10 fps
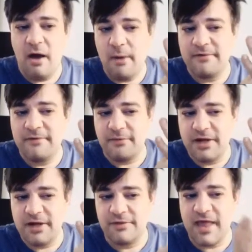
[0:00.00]
How
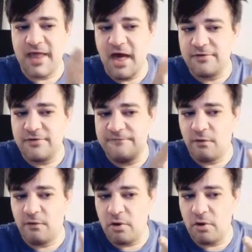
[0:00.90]
influential the other
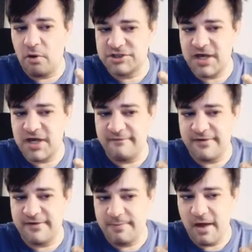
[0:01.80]
four
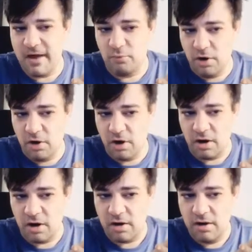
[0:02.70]
proteges of Ezra Pound
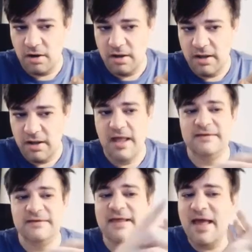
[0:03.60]
were.
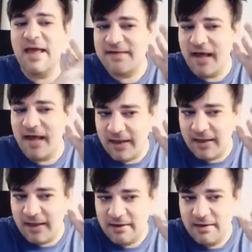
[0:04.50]
T.S.
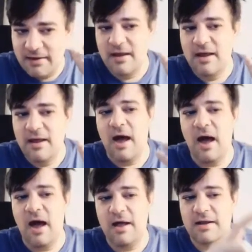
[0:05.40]
Eliot,
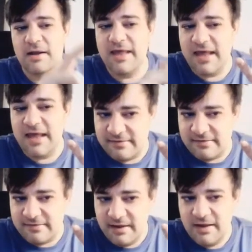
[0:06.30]

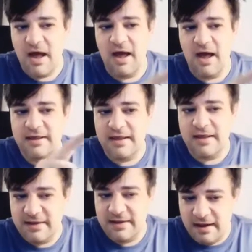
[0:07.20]
Keats,
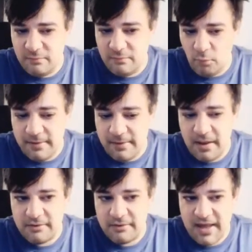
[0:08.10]
and
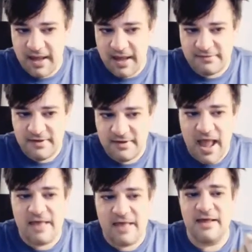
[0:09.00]
William Butler
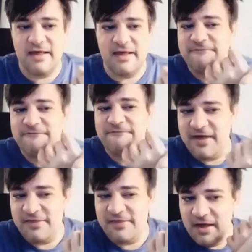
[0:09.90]
Yeats, and the
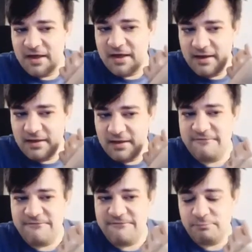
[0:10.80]

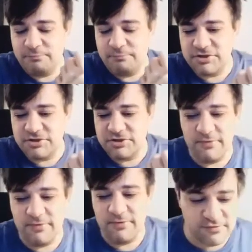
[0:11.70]
fifth
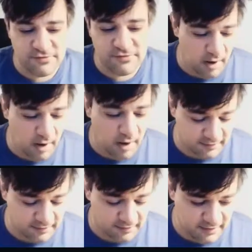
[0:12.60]
protege was Eustace
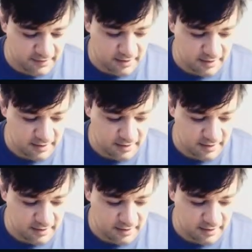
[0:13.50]
Mullins.